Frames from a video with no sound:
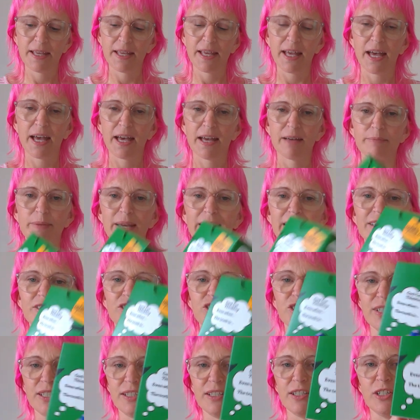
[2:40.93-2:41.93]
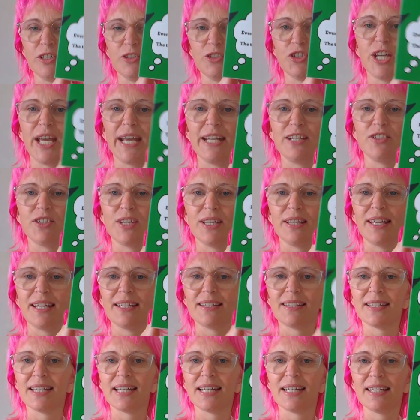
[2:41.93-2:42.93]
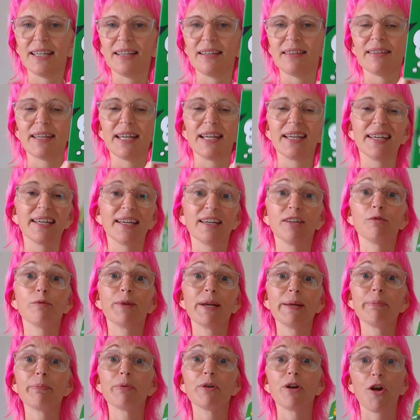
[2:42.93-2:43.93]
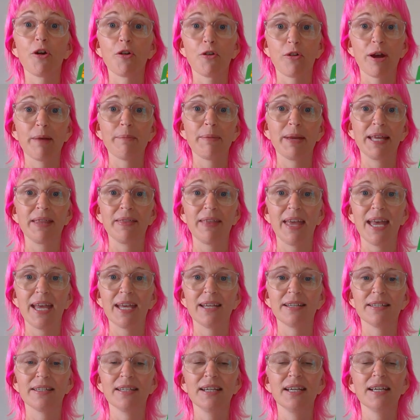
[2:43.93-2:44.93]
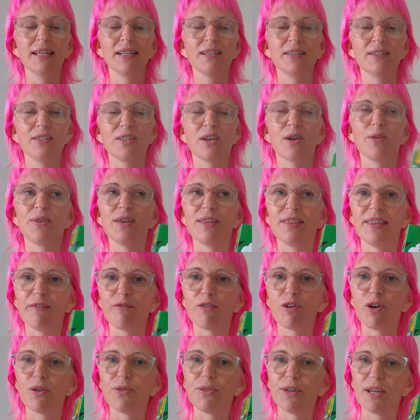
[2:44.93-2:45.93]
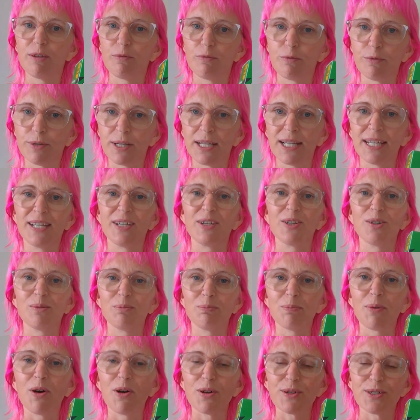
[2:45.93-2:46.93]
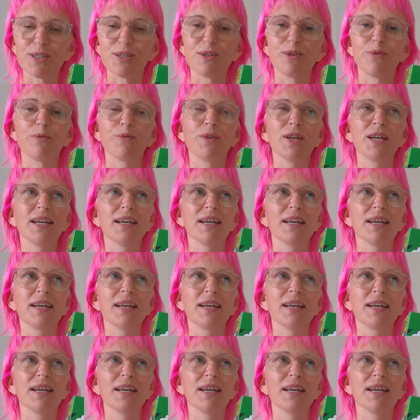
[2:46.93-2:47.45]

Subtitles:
And changing that stinking thinking and reprogramming that so that they've got that really good positive